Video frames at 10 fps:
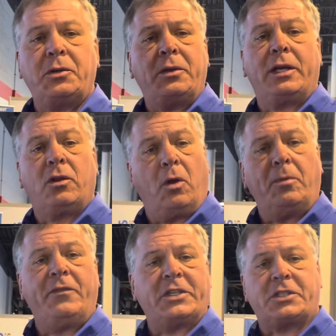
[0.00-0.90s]
the
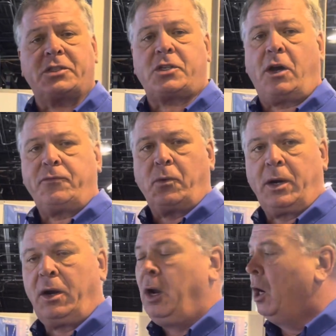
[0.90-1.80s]
GlobalVision
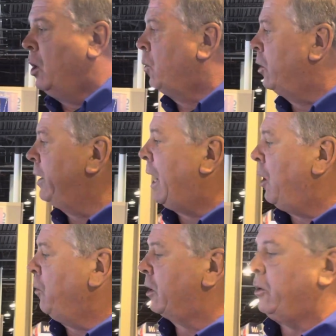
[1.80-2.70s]
software, where now
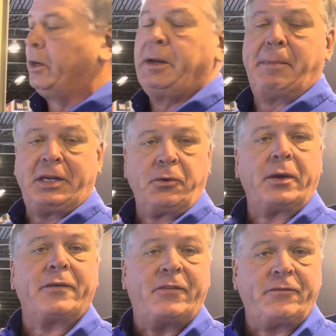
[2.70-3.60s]
we're going to be
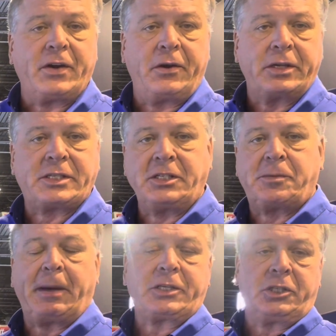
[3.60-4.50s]
doing various
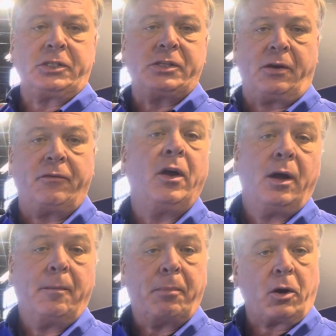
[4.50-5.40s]
inspections of
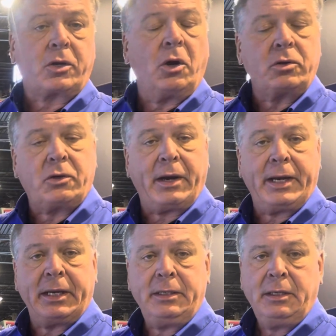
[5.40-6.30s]
barcode
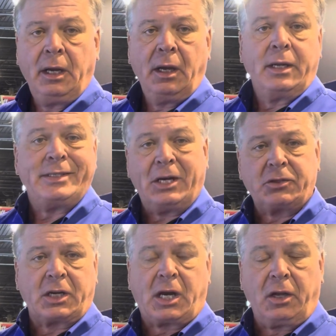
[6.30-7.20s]
grading,
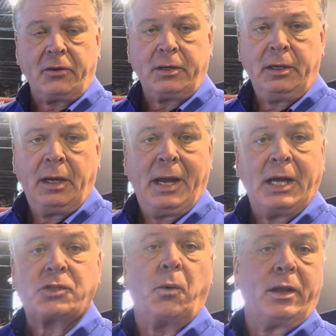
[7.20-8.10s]
delta color,
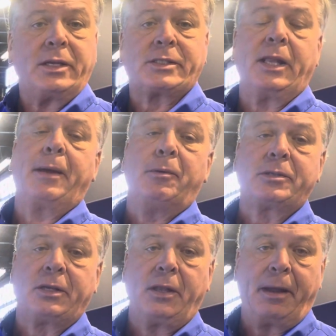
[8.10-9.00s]
as well as
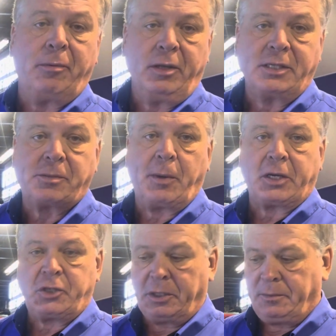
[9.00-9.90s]
label-to-label
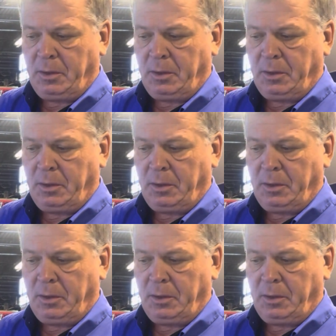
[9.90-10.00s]
inspection.